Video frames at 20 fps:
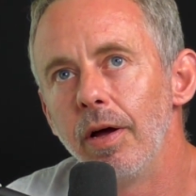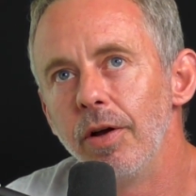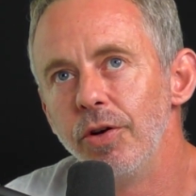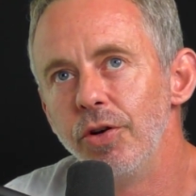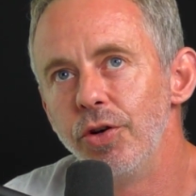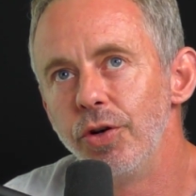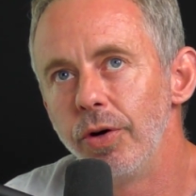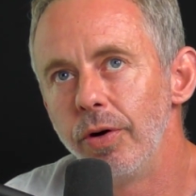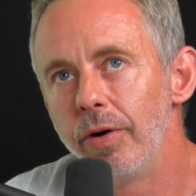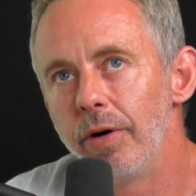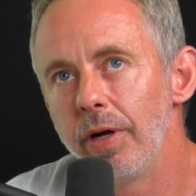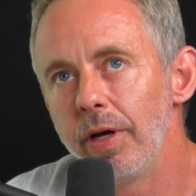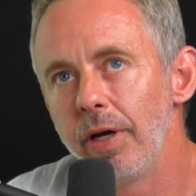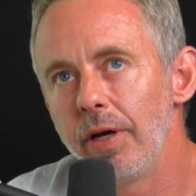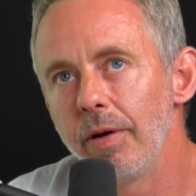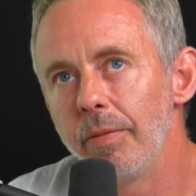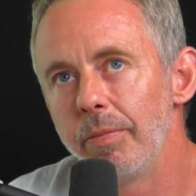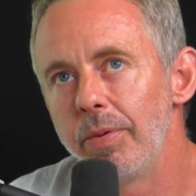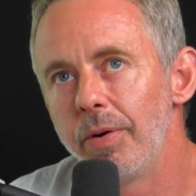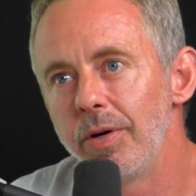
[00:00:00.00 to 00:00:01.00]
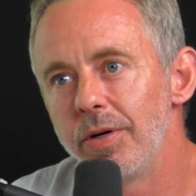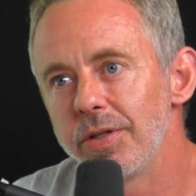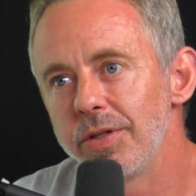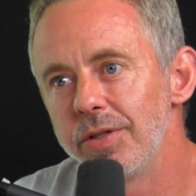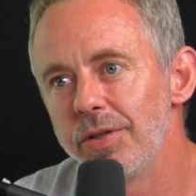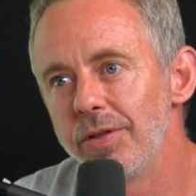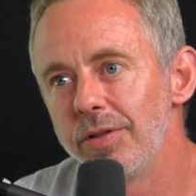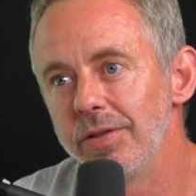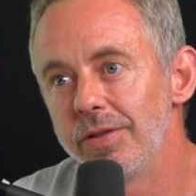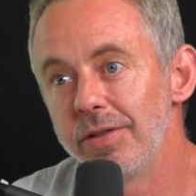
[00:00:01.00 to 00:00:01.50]
journey, a
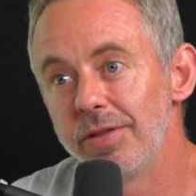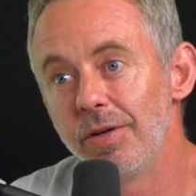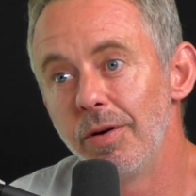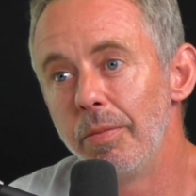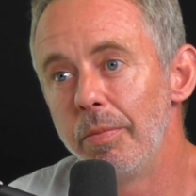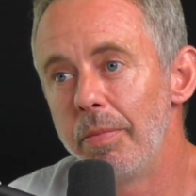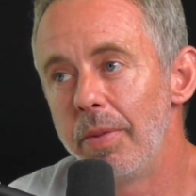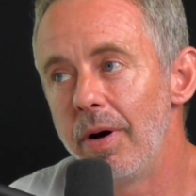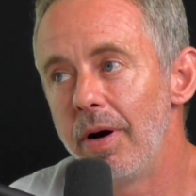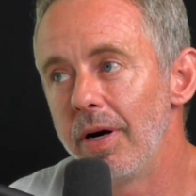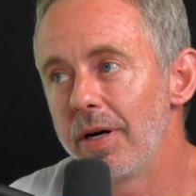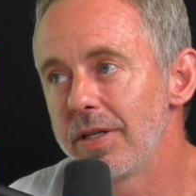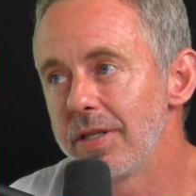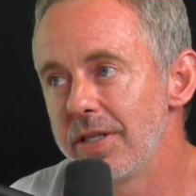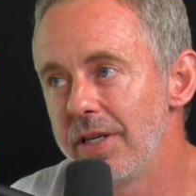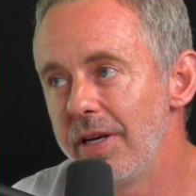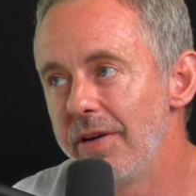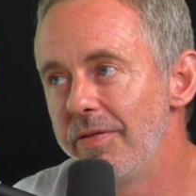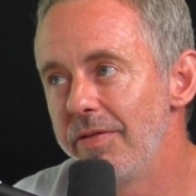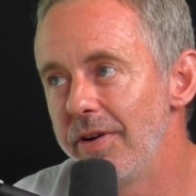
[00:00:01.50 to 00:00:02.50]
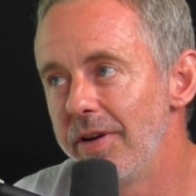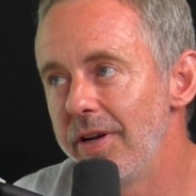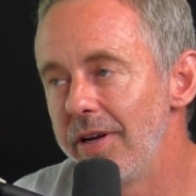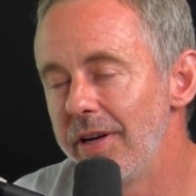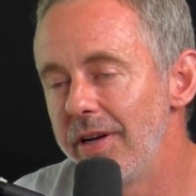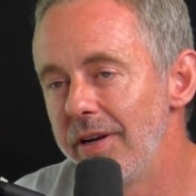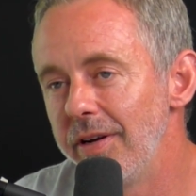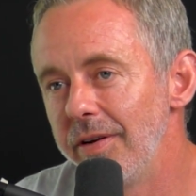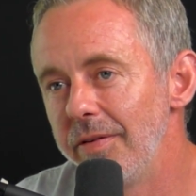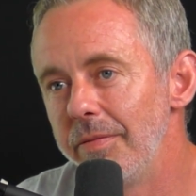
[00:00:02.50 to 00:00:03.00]
personal soapbox even,
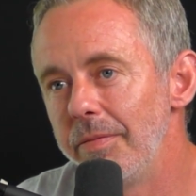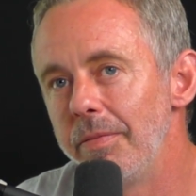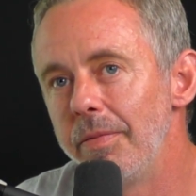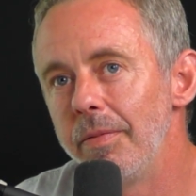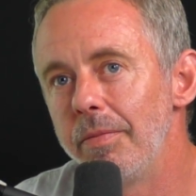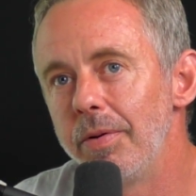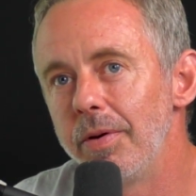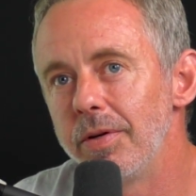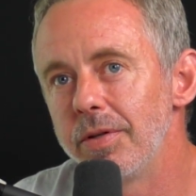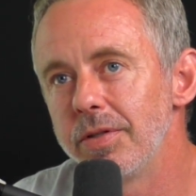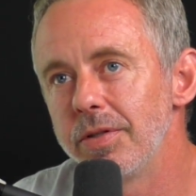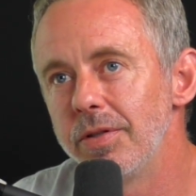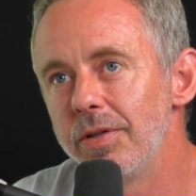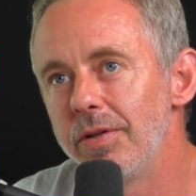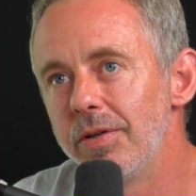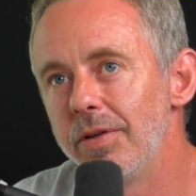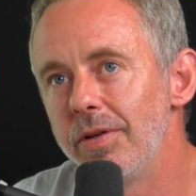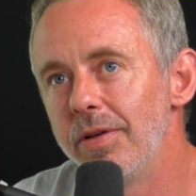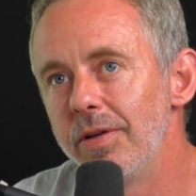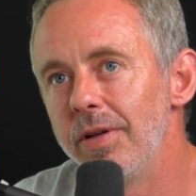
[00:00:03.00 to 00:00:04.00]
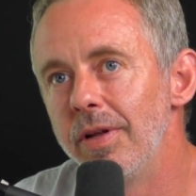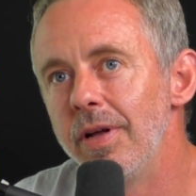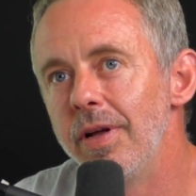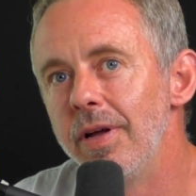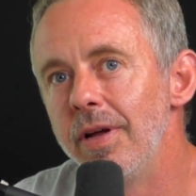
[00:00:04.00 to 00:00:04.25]
and personal